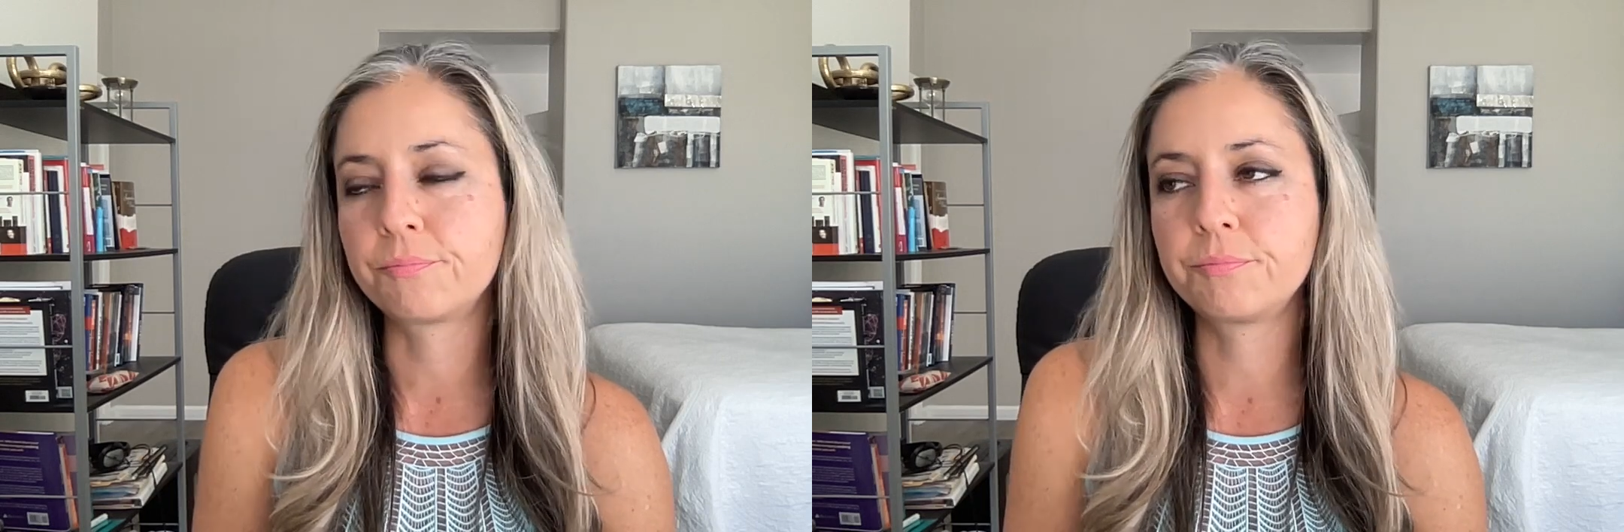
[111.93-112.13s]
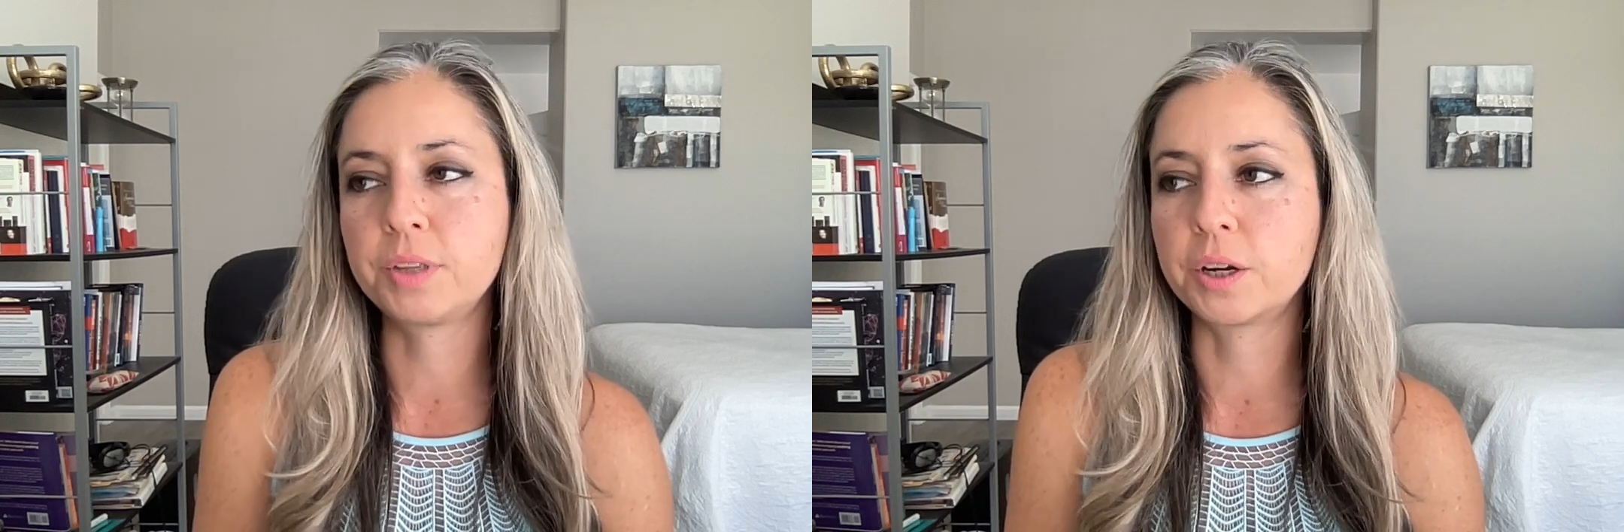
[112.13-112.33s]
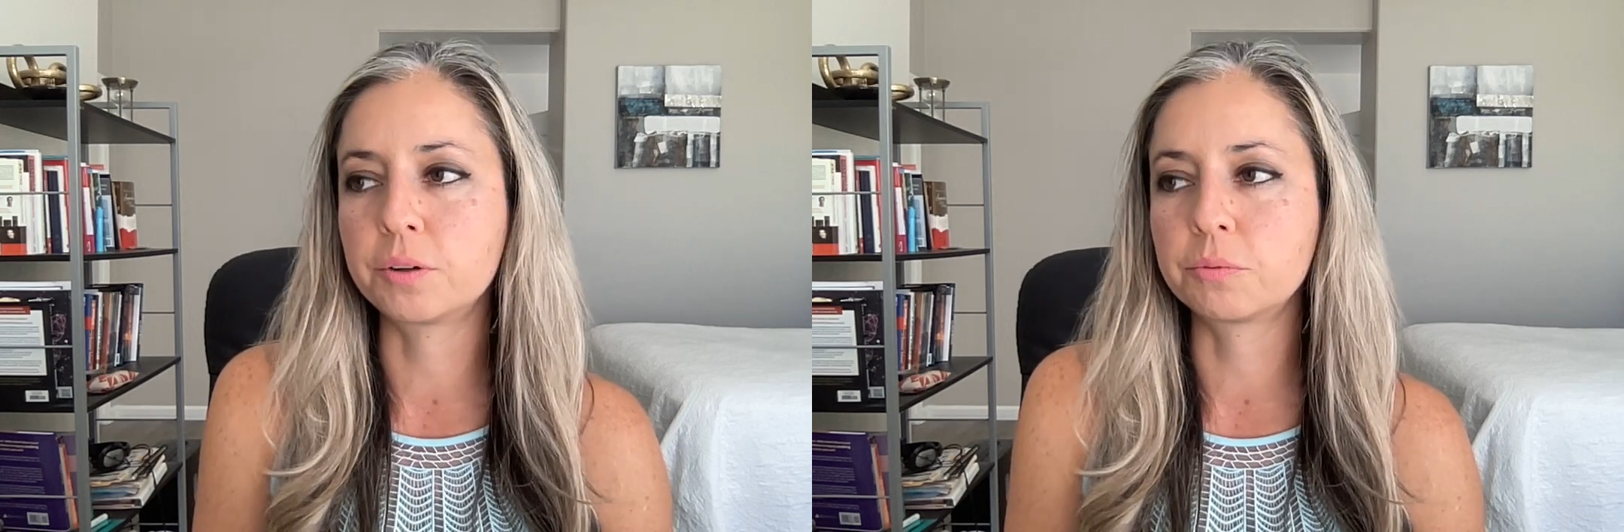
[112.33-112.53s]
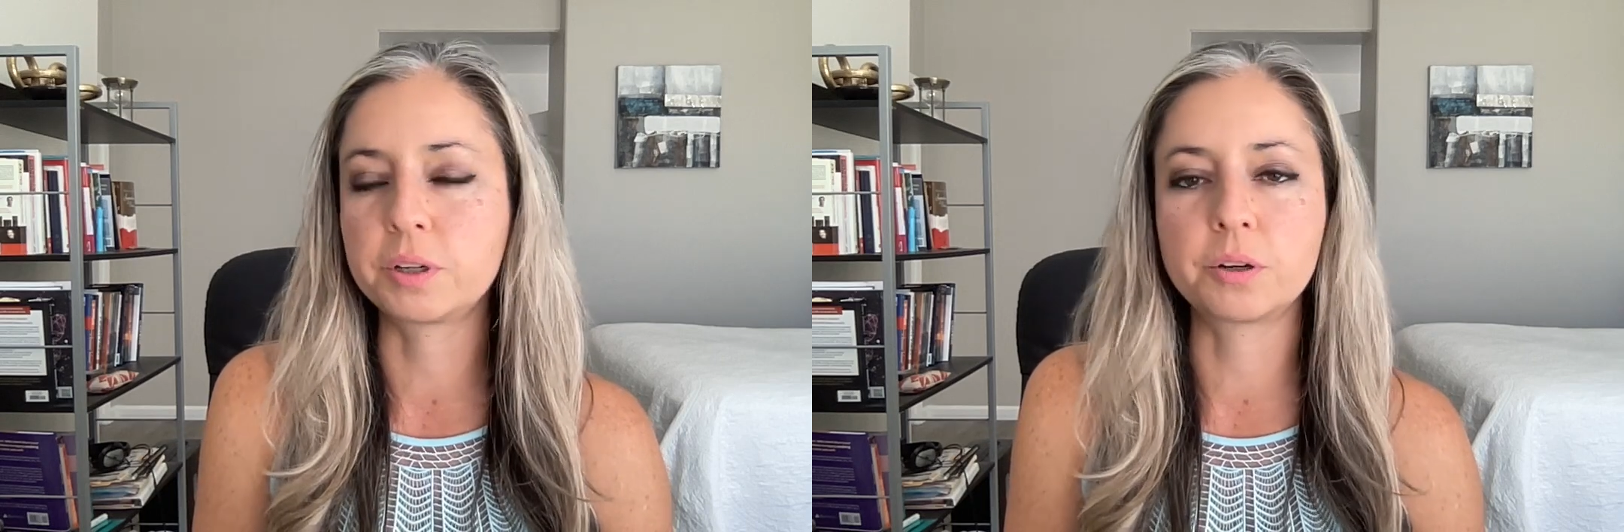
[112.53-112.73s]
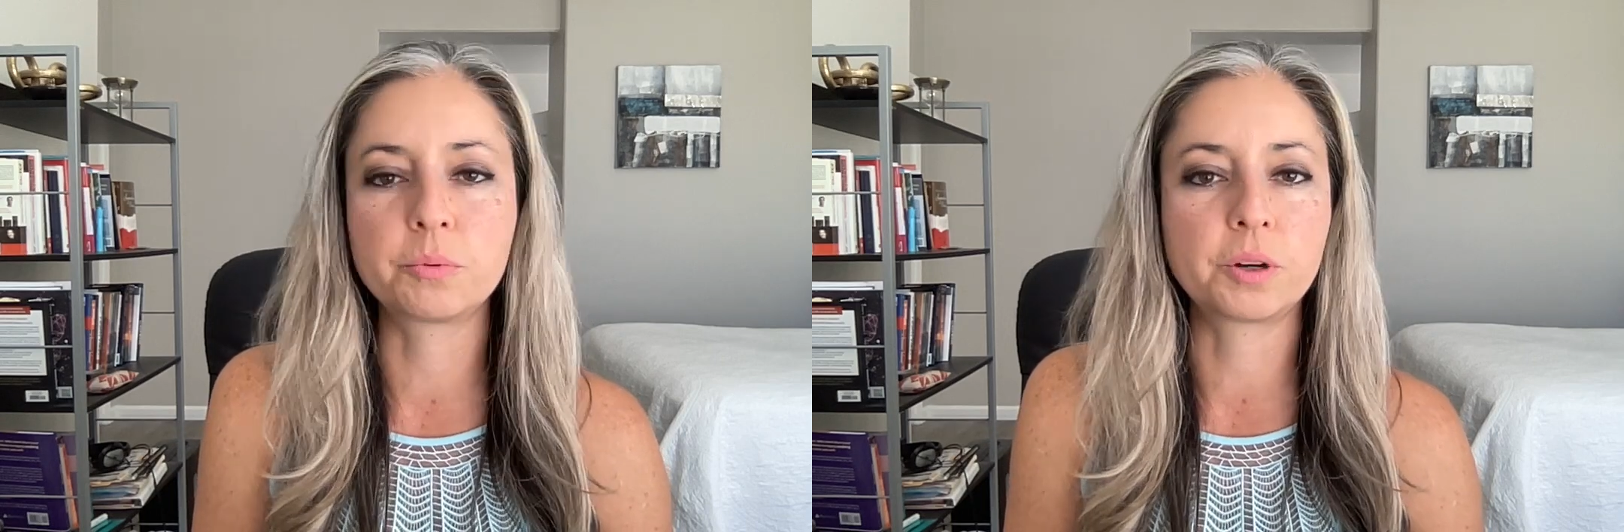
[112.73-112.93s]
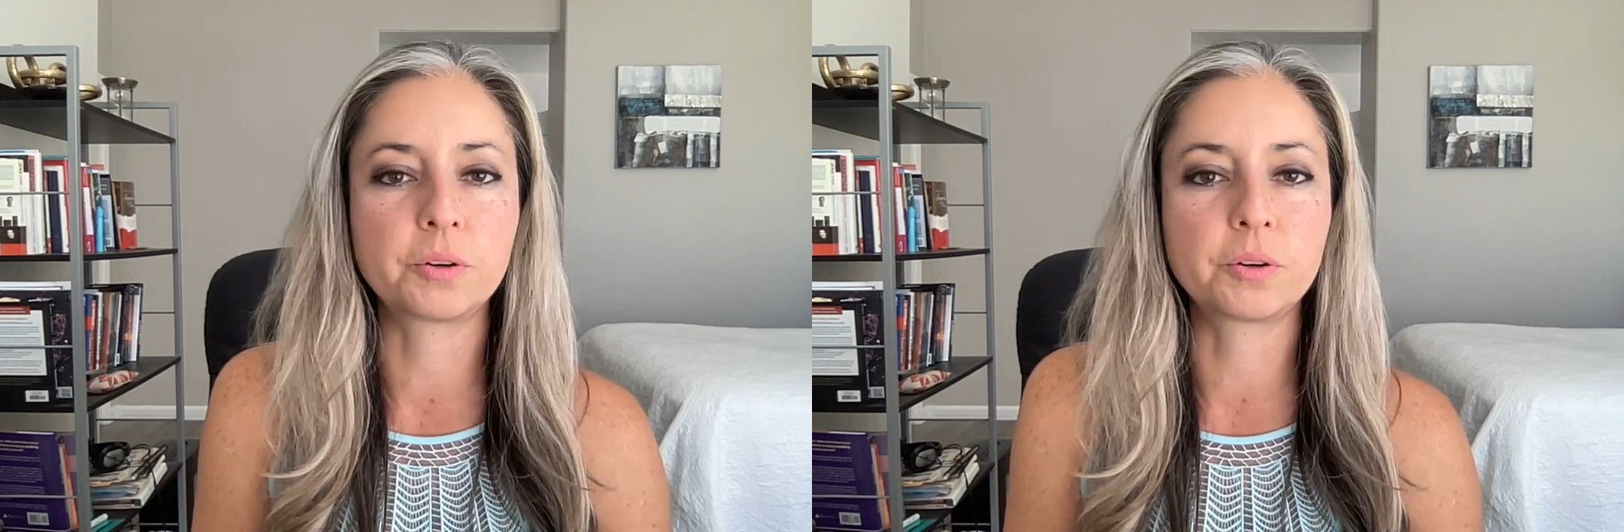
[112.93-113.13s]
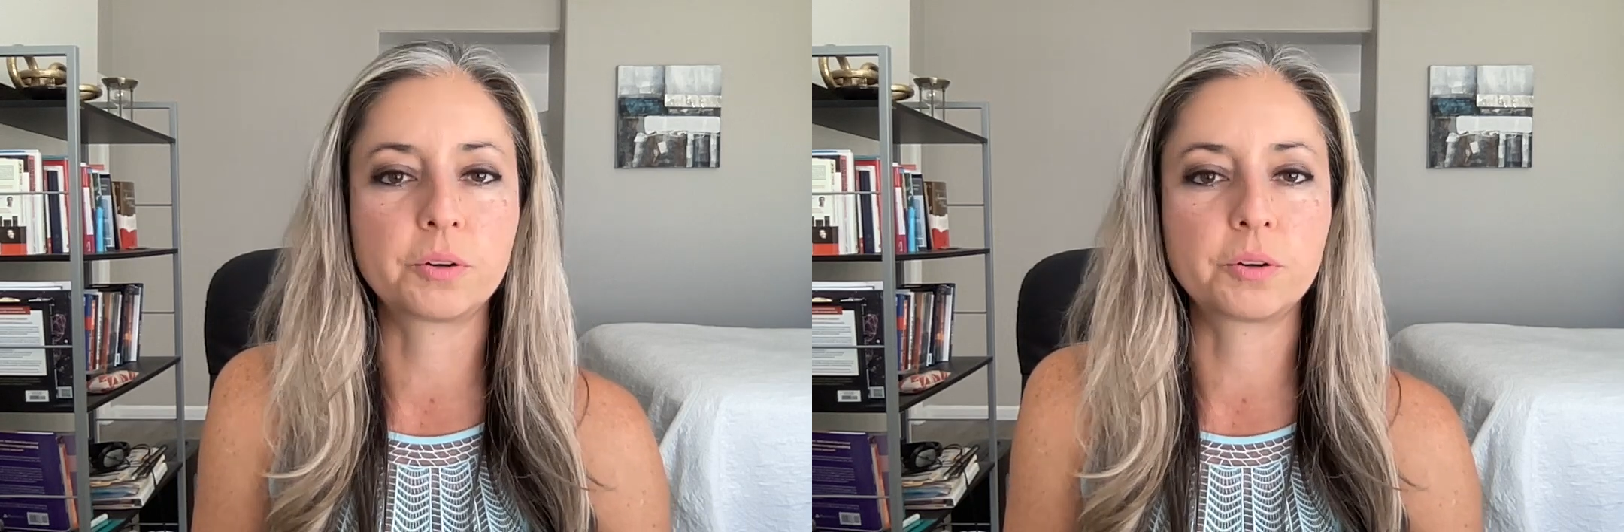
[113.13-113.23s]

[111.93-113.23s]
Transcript: you know we don't we don't need